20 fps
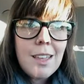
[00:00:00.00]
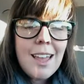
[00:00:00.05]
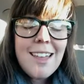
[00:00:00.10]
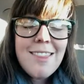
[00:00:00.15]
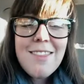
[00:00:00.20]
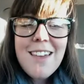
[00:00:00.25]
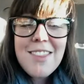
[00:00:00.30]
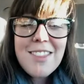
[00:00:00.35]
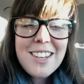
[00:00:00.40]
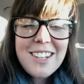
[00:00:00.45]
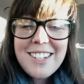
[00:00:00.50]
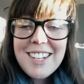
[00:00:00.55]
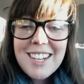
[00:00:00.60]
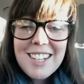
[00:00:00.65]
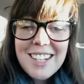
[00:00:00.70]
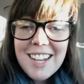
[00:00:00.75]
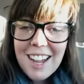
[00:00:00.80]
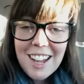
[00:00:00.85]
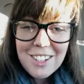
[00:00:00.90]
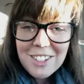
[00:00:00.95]
then the
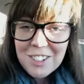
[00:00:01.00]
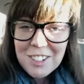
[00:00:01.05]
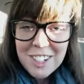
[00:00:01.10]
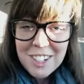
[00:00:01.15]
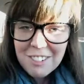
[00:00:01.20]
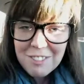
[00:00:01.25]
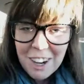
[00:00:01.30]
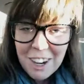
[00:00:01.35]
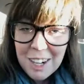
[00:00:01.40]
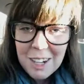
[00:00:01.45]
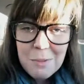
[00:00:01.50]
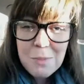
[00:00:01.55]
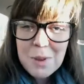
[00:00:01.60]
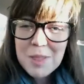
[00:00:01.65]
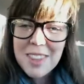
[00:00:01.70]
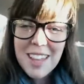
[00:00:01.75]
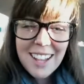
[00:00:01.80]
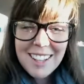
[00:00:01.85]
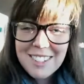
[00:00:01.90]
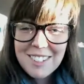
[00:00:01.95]
details are different,
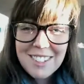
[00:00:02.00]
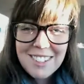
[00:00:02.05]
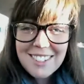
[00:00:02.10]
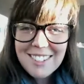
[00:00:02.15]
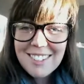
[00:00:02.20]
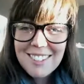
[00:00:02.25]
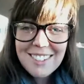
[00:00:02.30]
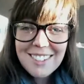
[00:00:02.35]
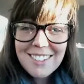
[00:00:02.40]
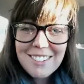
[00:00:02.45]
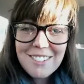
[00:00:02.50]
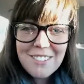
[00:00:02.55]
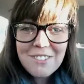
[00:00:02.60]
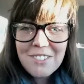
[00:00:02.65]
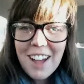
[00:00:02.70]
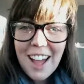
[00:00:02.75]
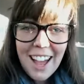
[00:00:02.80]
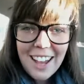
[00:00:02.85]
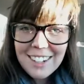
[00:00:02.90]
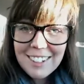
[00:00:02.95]
but that's
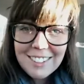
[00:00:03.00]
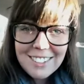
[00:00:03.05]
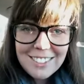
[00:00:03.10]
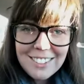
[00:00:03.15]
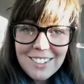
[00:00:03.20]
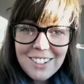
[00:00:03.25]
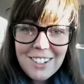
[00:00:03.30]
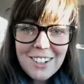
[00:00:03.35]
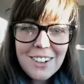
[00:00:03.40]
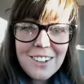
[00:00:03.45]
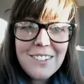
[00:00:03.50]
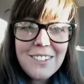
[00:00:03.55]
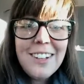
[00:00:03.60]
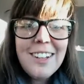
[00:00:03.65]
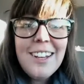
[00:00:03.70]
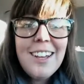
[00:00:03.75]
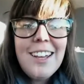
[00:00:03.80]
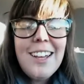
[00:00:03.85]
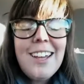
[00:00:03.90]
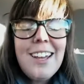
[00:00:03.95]
fine, you know.
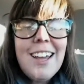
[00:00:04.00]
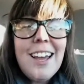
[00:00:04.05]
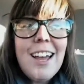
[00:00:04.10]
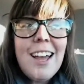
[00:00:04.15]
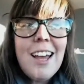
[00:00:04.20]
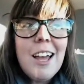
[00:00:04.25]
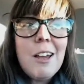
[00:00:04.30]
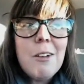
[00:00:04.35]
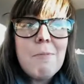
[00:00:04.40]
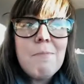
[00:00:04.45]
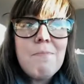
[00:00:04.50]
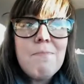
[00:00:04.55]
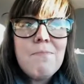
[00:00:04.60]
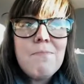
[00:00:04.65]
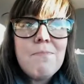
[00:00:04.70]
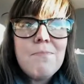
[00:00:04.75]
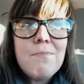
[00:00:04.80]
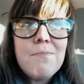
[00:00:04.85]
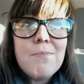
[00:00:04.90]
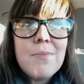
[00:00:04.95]
And
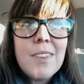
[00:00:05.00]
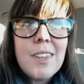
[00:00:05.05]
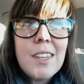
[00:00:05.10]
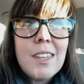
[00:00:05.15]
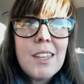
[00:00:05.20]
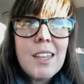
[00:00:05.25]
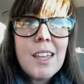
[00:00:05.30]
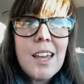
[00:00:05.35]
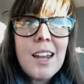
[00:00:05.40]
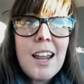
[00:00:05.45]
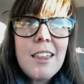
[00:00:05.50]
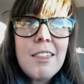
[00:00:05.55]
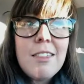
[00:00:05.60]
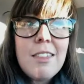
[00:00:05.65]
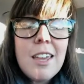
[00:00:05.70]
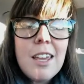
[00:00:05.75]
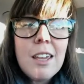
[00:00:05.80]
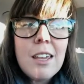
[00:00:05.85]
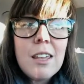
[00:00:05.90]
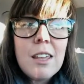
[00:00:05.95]
I
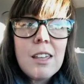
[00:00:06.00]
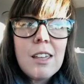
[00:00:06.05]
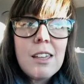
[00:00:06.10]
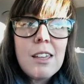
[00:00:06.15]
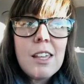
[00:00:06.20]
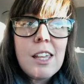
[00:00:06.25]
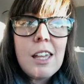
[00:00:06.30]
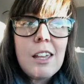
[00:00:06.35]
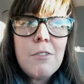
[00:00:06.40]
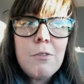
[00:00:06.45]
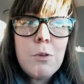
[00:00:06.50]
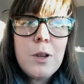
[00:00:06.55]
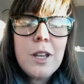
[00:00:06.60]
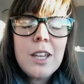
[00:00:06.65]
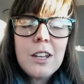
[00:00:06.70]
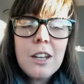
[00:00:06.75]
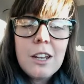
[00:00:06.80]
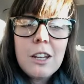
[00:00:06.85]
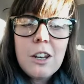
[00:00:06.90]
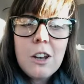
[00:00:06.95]
think if we
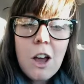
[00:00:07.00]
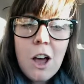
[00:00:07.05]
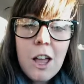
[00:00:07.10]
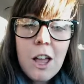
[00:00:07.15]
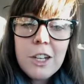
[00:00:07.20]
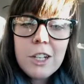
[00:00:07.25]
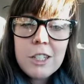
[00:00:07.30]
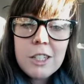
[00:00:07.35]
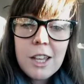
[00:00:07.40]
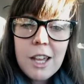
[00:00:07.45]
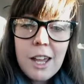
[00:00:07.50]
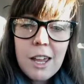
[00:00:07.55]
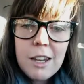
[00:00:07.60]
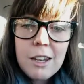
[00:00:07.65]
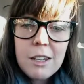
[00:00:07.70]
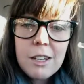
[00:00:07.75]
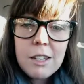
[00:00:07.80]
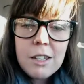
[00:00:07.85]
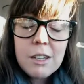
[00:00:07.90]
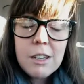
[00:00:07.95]
can acknowledge
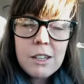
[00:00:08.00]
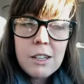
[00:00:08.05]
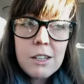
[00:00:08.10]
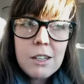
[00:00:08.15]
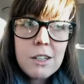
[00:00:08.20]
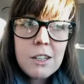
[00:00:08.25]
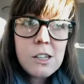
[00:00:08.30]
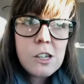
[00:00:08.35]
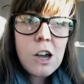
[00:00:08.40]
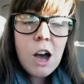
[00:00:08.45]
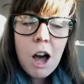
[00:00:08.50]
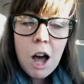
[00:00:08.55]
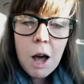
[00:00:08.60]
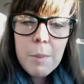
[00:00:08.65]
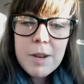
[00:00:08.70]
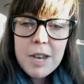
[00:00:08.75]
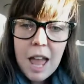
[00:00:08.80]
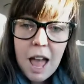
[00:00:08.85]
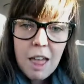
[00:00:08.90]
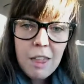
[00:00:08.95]
that
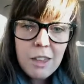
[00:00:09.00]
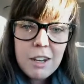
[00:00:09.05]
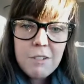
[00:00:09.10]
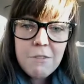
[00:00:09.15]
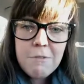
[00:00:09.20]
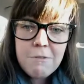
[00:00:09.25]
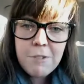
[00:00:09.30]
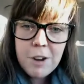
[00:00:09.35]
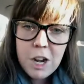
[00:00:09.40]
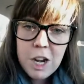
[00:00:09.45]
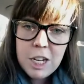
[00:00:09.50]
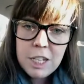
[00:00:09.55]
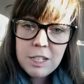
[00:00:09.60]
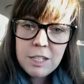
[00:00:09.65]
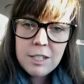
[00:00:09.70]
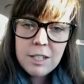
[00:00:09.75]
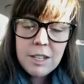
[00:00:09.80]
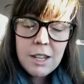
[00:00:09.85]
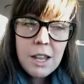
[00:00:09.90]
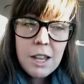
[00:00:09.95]
commonality
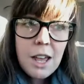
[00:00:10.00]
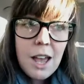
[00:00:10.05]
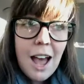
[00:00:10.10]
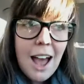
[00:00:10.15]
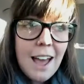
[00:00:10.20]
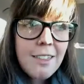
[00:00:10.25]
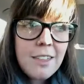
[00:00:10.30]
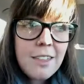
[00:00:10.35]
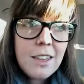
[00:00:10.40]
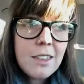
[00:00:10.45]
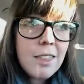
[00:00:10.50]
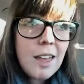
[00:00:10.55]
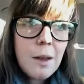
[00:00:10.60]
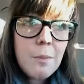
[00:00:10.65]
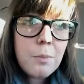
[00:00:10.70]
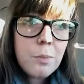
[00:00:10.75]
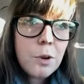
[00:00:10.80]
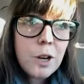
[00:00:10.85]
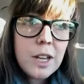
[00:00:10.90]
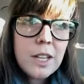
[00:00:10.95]
first, I think
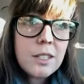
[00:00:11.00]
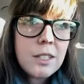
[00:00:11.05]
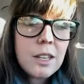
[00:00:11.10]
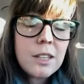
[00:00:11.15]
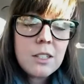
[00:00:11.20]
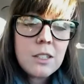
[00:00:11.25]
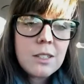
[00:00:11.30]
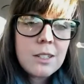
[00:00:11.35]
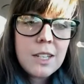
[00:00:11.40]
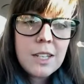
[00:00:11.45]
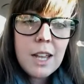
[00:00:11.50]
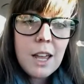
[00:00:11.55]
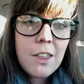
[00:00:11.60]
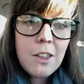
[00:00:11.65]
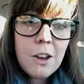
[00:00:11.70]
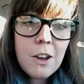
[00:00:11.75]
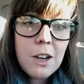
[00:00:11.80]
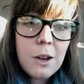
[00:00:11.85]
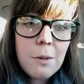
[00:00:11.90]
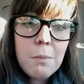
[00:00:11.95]
that brings us
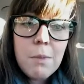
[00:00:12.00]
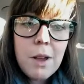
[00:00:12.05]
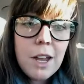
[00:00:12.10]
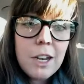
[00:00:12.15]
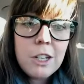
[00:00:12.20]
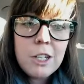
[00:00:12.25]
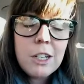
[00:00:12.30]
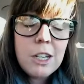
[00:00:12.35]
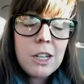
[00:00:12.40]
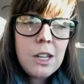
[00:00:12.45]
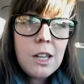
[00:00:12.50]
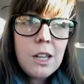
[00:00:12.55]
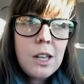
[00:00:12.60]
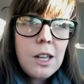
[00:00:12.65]
together in a much